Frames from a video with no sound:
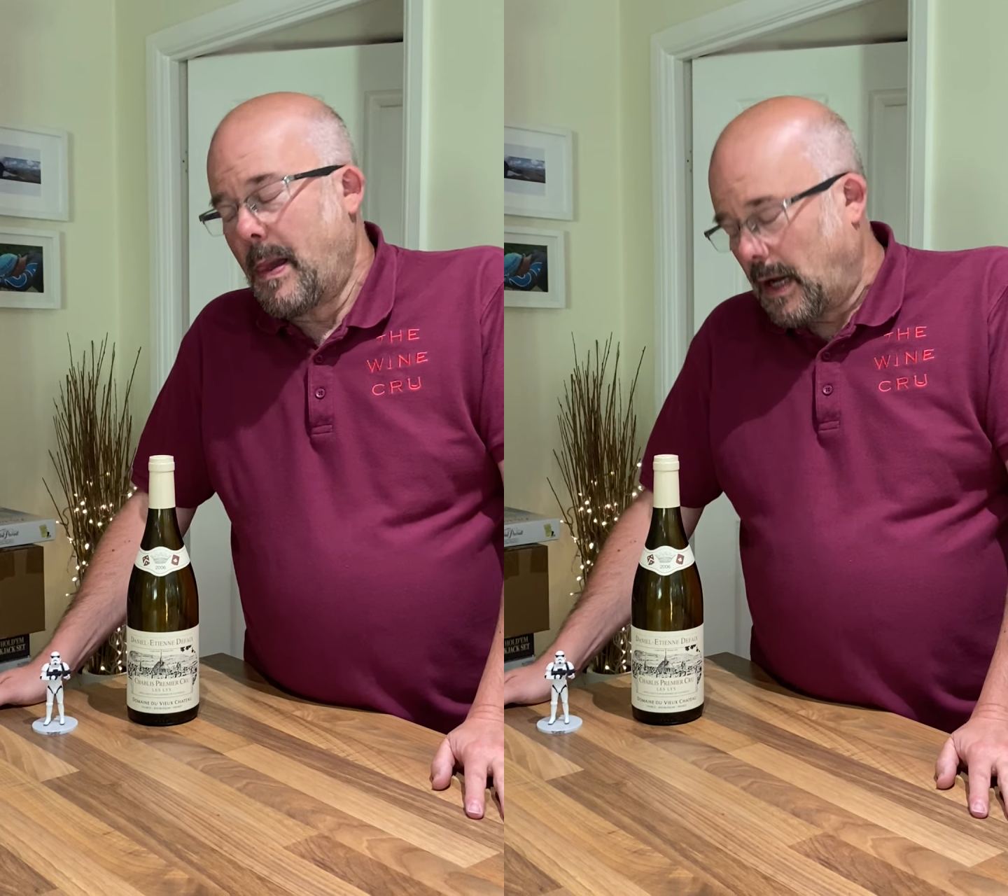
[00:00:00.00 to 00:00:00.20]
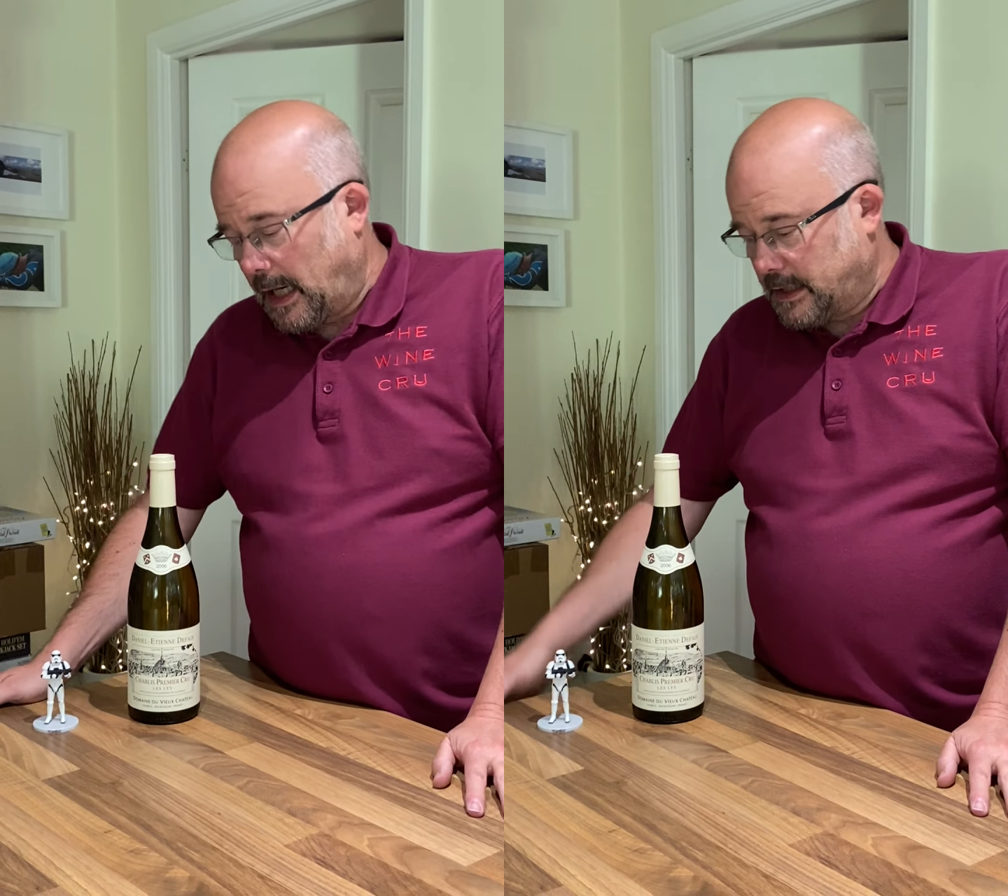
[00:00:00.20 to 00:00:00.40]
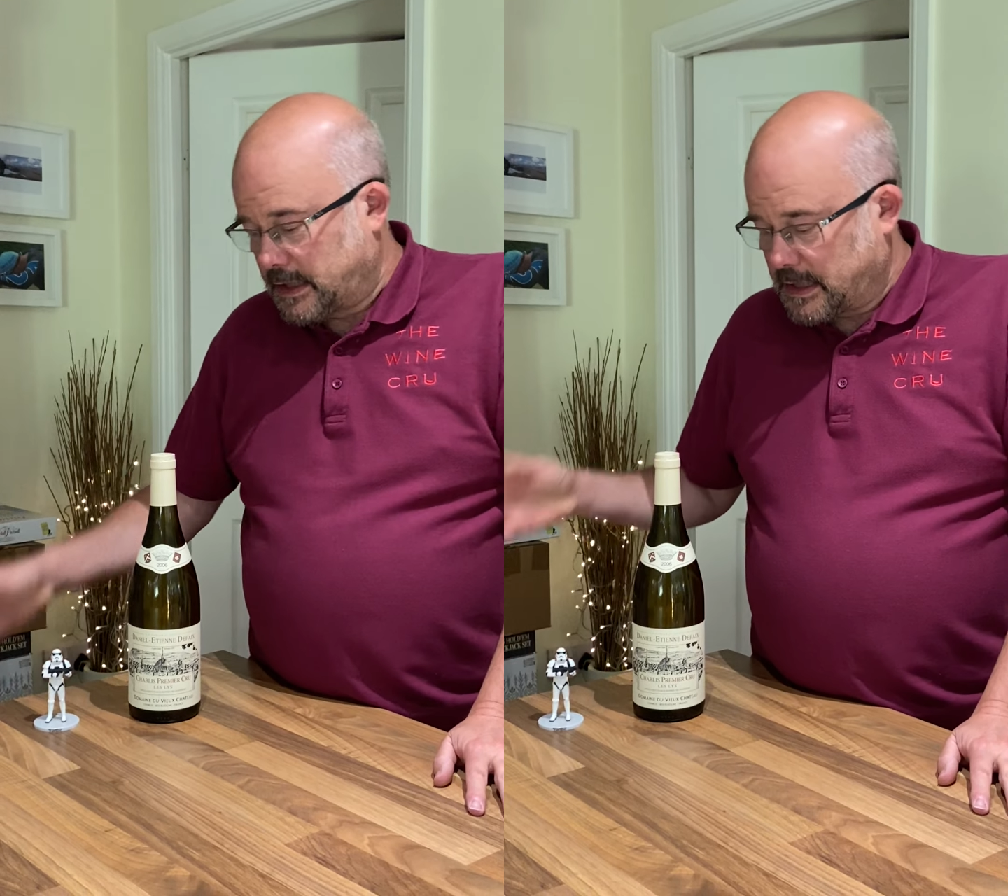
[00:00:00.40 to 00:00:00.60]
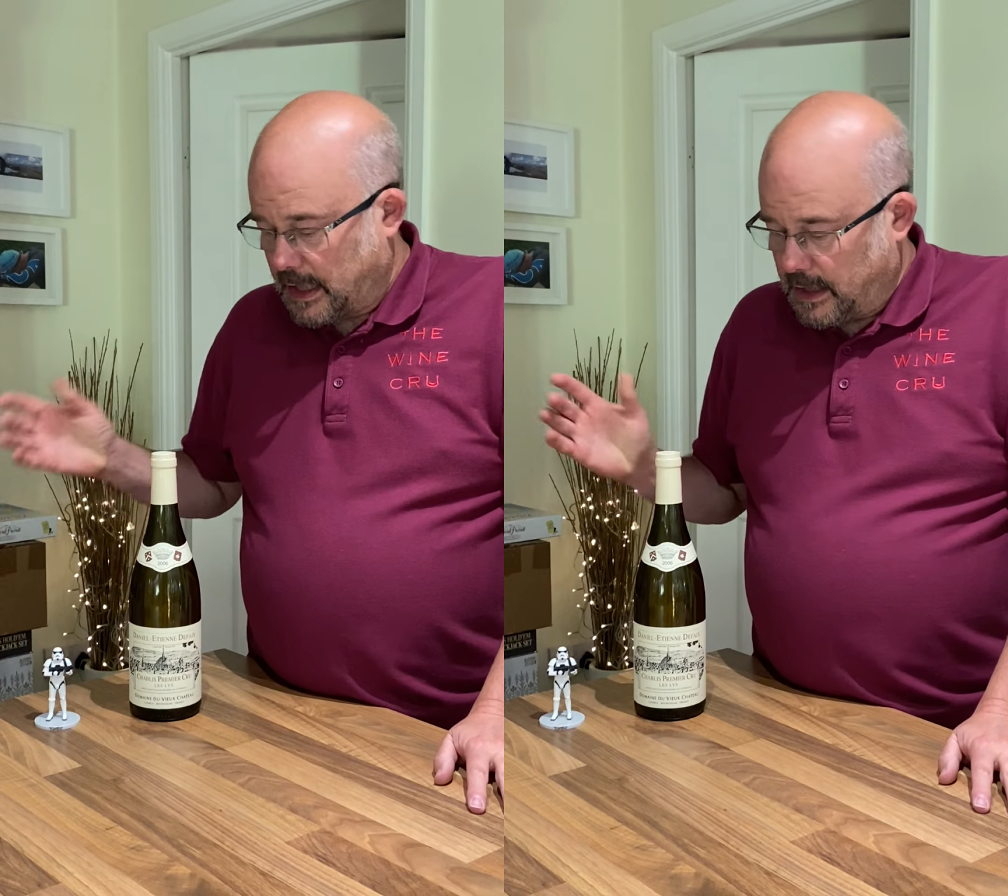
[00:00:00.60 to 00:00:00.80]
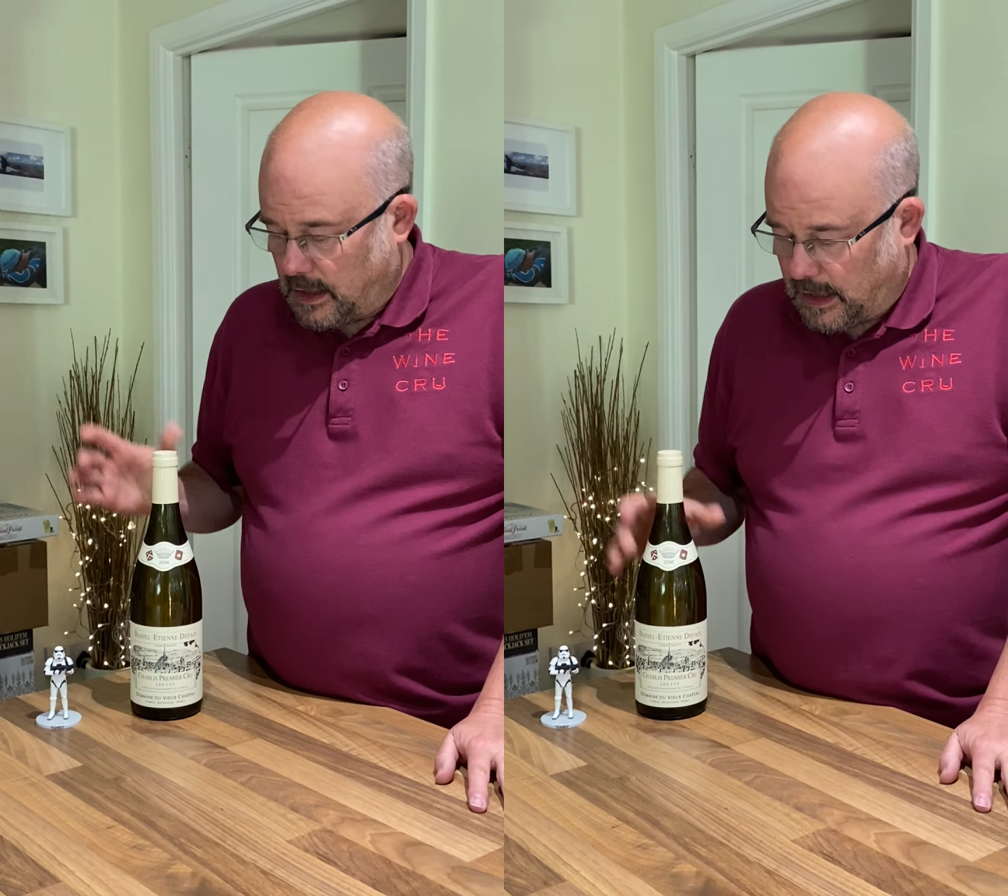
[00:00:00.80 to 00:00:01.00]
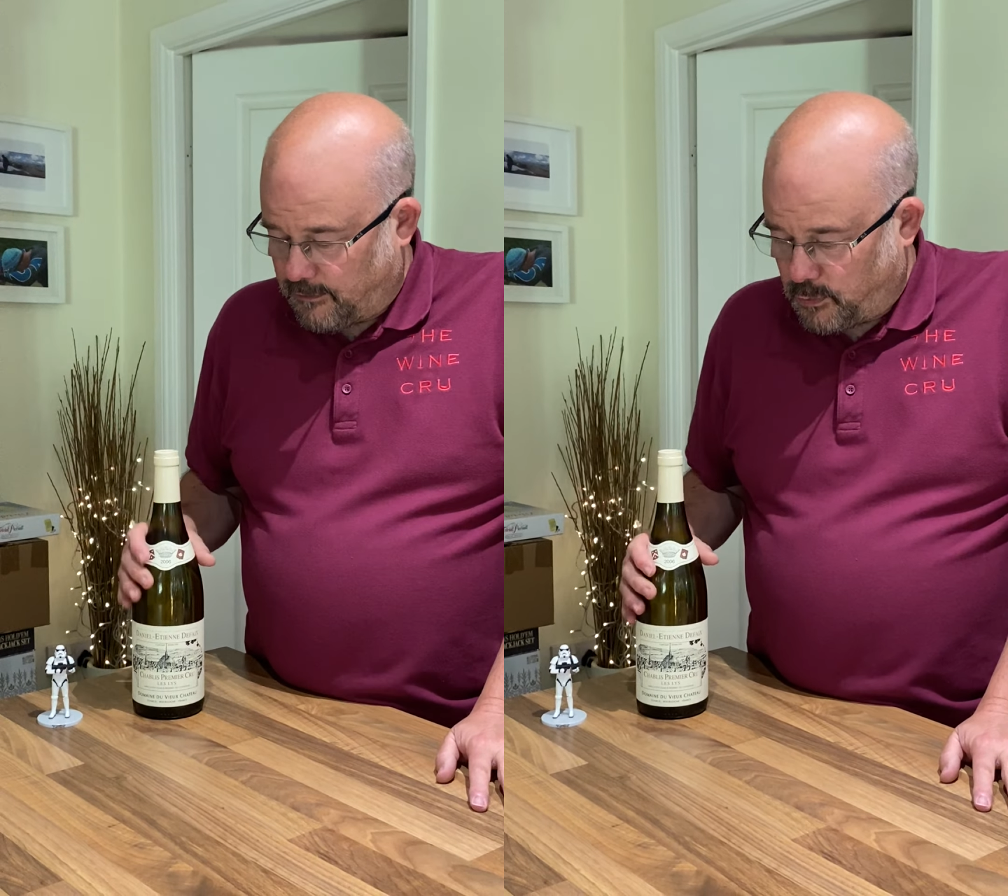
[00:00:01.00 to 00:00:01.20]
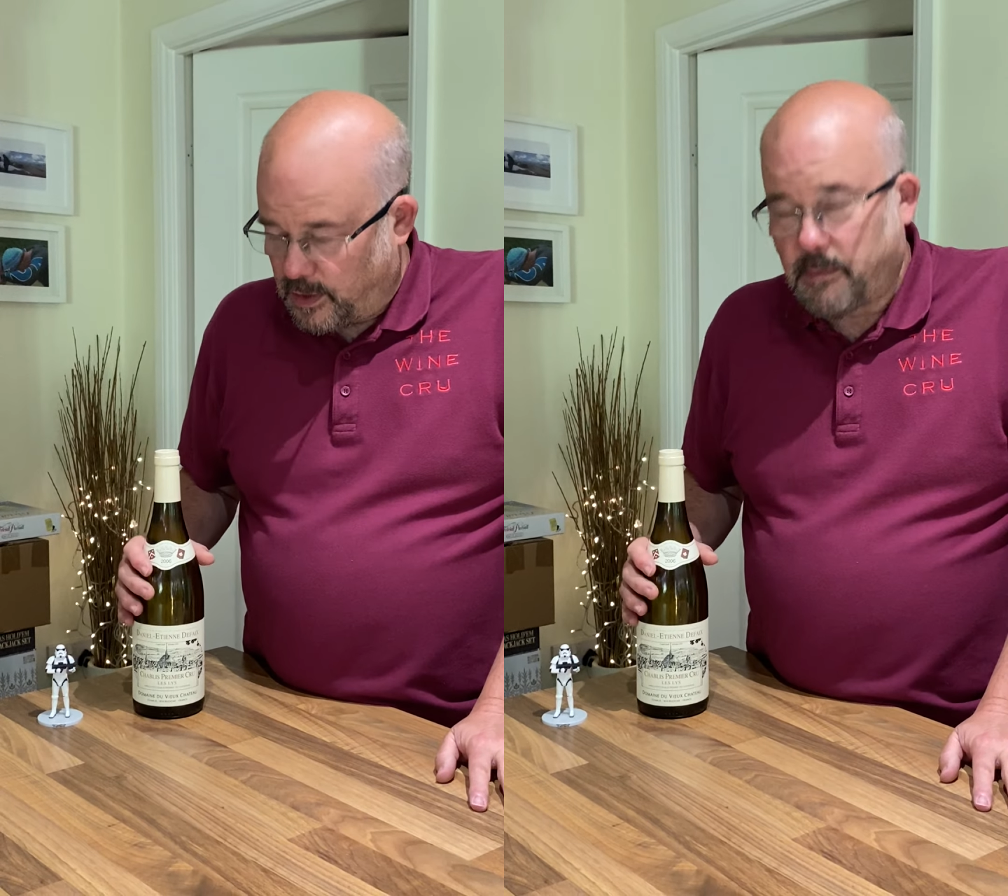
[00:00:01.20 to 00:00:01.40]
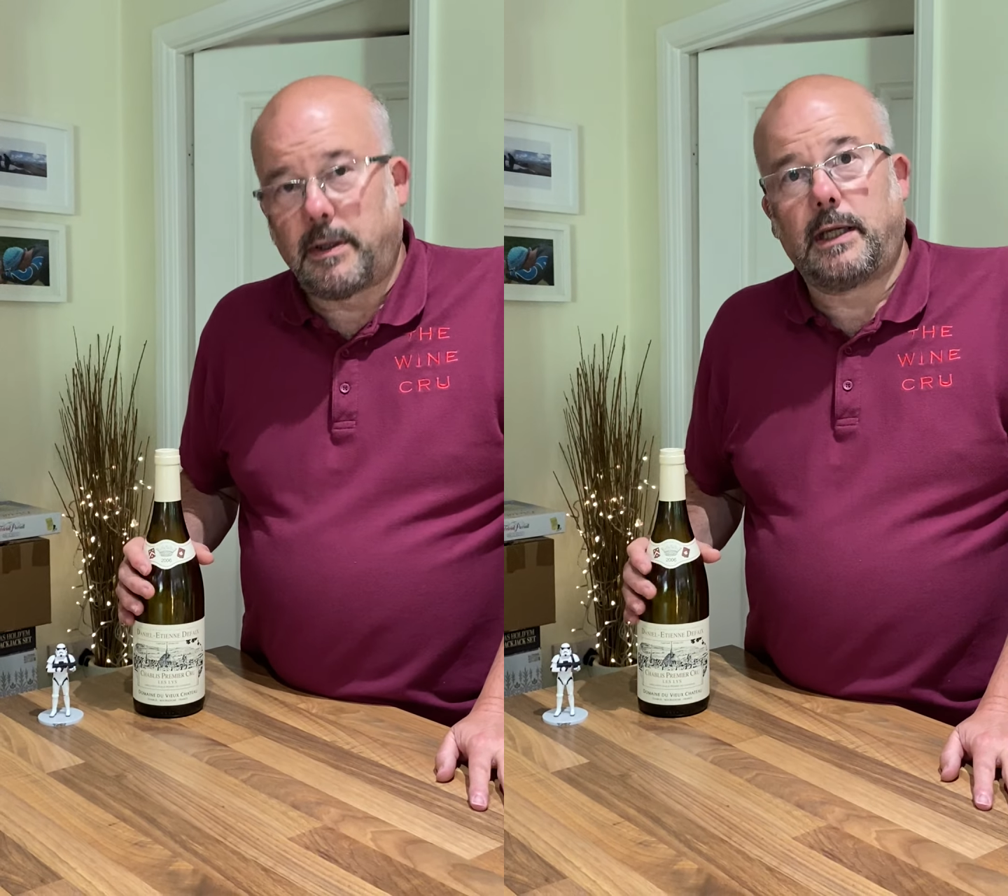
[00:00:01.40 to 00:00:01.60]
And today I have
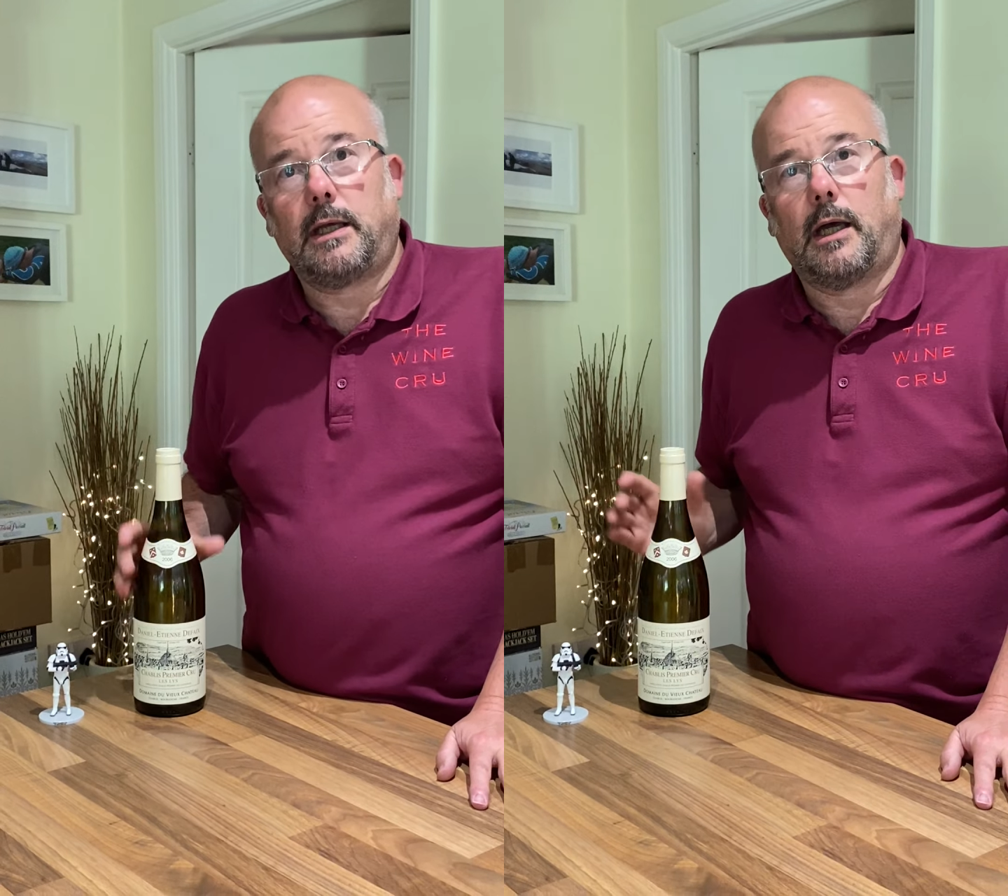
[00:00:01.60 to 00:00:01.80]
with me